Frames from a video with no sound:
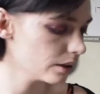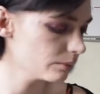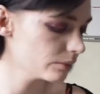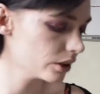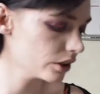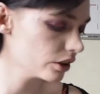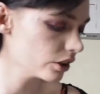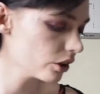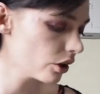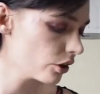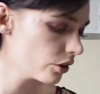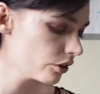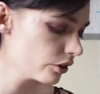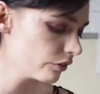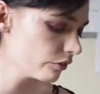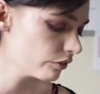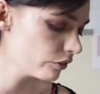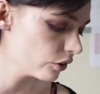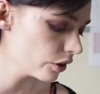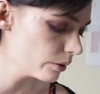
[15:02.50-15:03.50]
I'm going to go
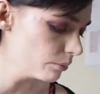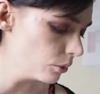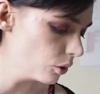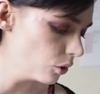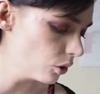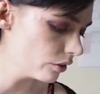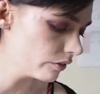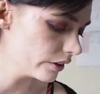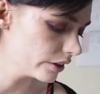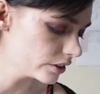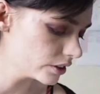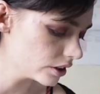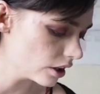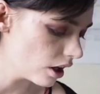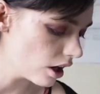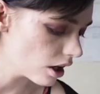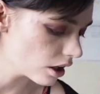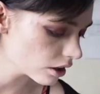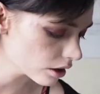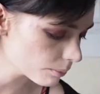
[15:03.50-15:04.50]
for a more of a
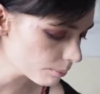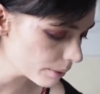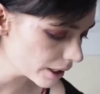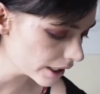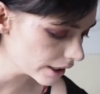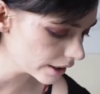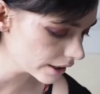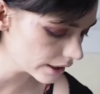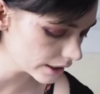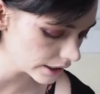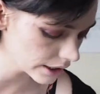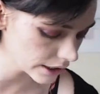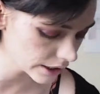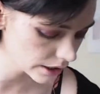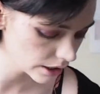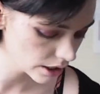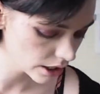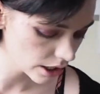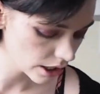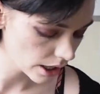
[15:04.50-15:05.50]
dark pinky
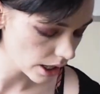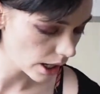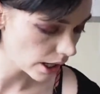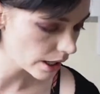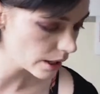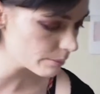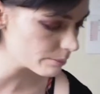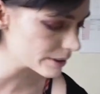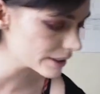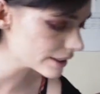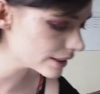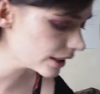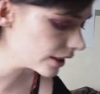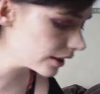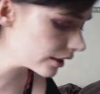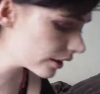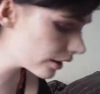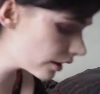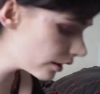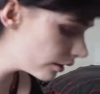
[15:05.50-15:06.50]
lipstick.